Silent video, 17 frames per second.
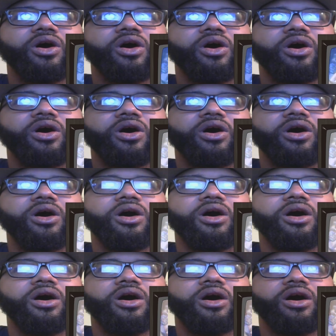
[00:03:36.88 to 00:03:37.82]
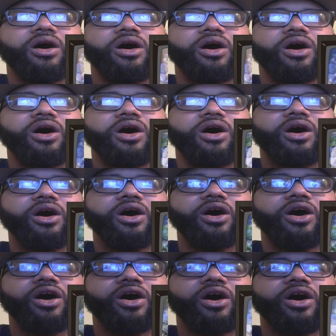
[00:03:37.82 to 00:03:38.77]

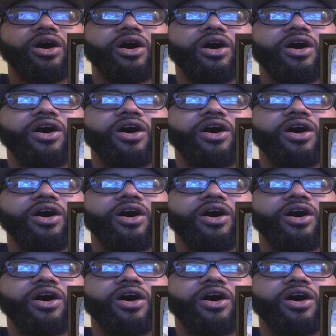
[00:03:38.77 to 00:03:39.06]
(silence)